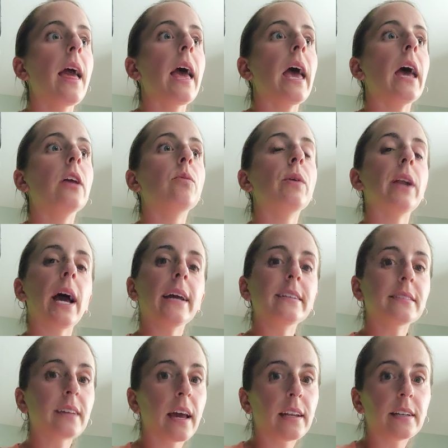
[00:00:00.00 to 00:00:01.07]
And when I
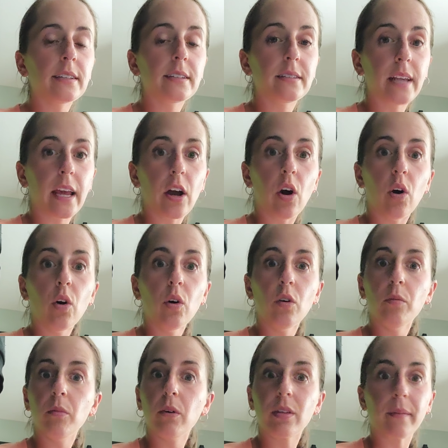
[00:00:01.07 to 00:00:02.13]
decided to stay
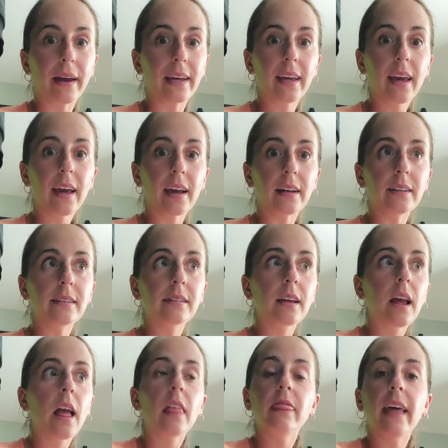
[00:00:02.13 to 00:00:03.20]
home with my kids,
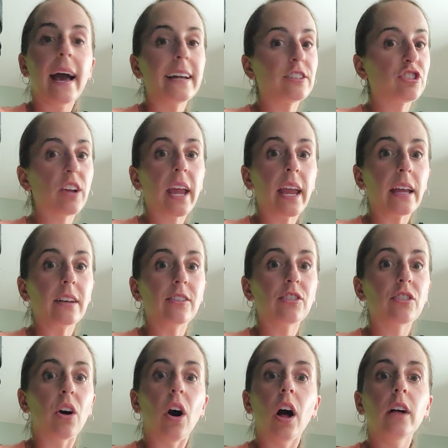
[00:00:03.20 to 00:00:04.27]
that
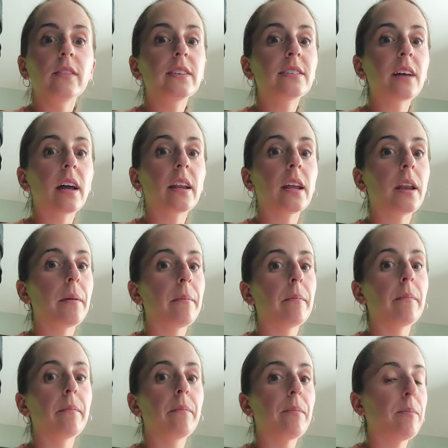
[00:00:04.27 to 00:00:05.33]
changed. All of a sudden,
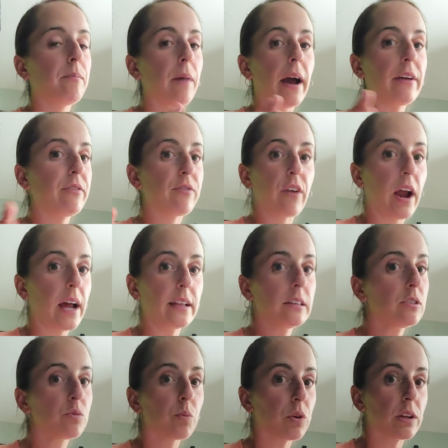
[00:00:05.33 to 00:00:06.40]
my
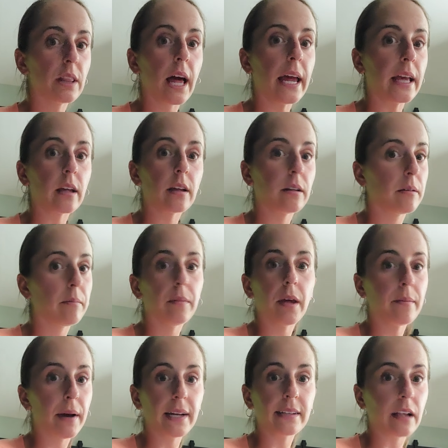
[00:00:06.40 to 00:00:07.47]
friends were like
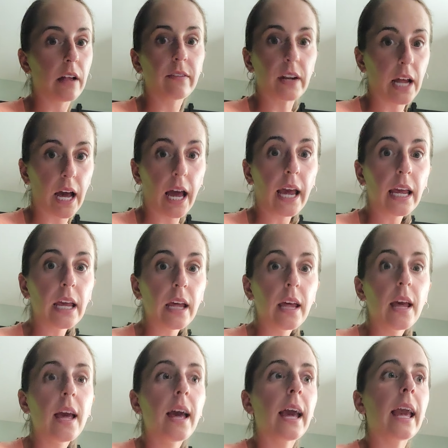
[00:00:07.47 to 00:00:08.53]
me, myself, and I.
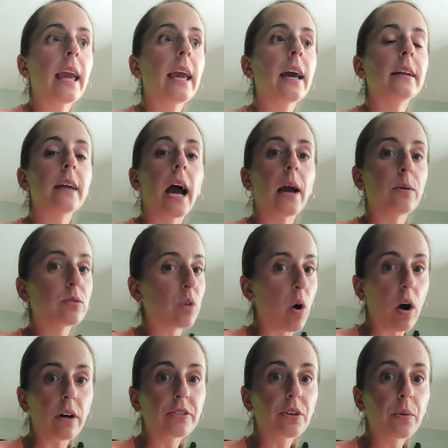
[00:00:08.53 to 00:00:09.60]
And I was
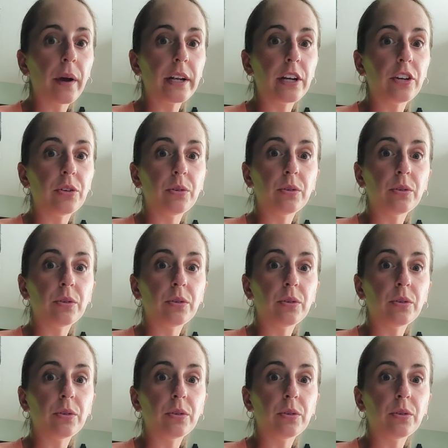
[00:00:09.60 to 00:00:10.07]
also in a